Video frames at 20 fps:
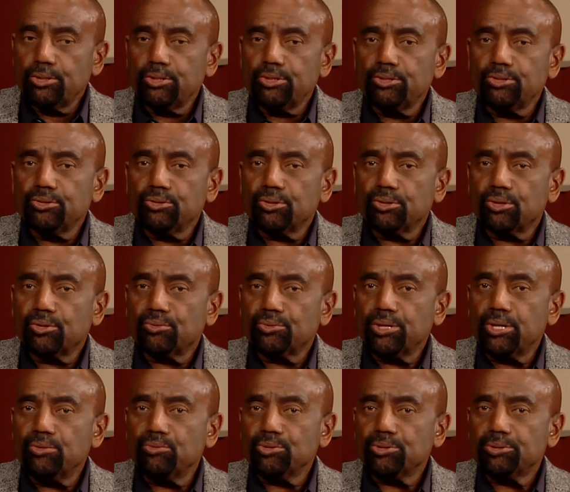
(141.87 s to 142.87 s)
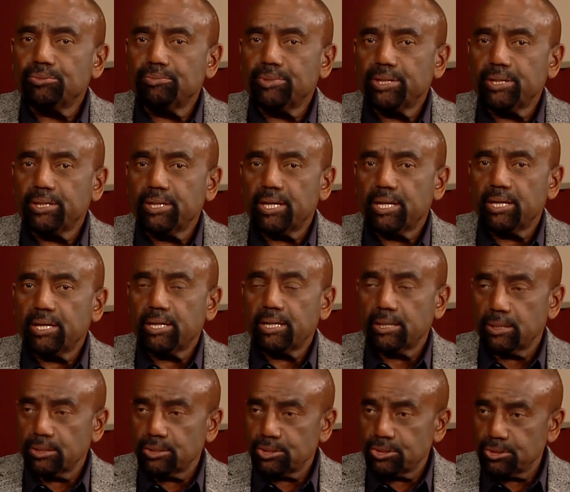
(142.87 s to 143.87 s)
Do you agree with me that
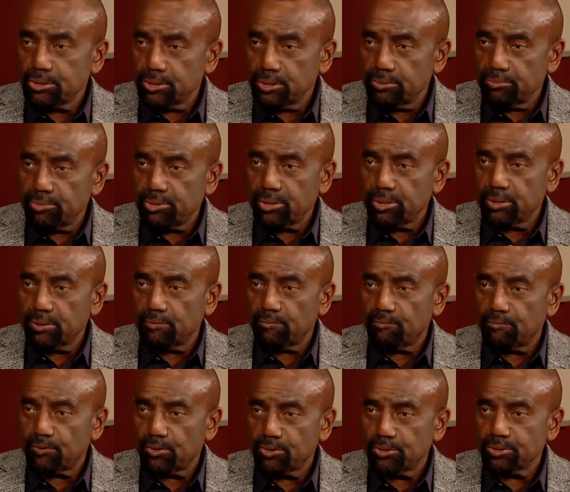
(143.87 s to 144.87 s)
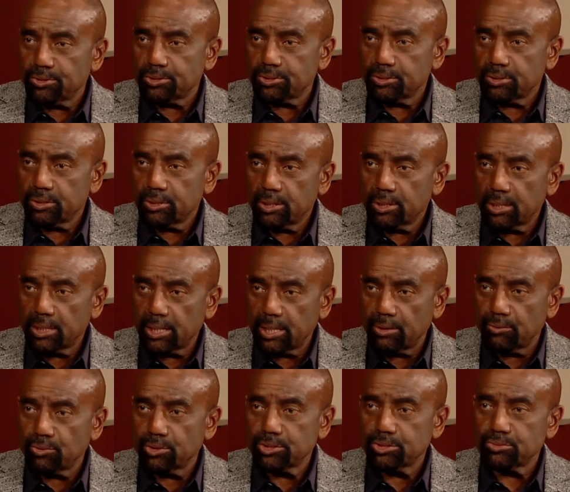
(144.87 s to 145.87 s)
English should be the first
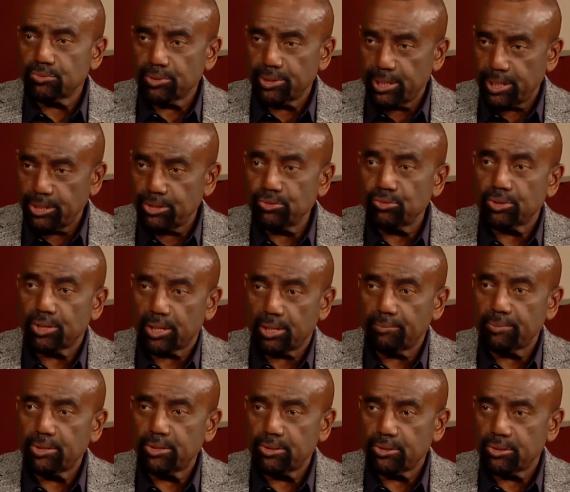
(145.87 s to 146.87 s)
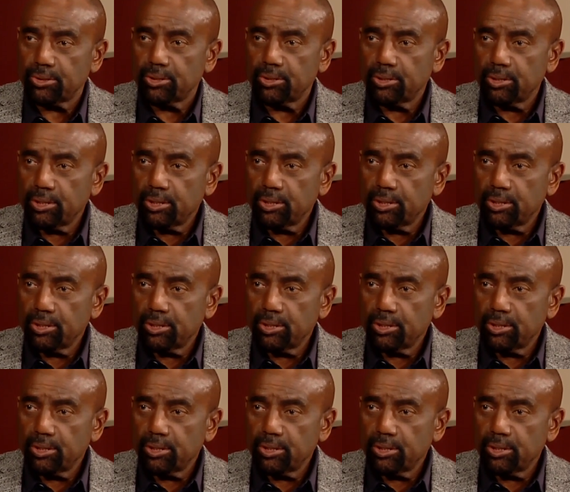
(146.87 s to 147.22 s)
language when they do come here?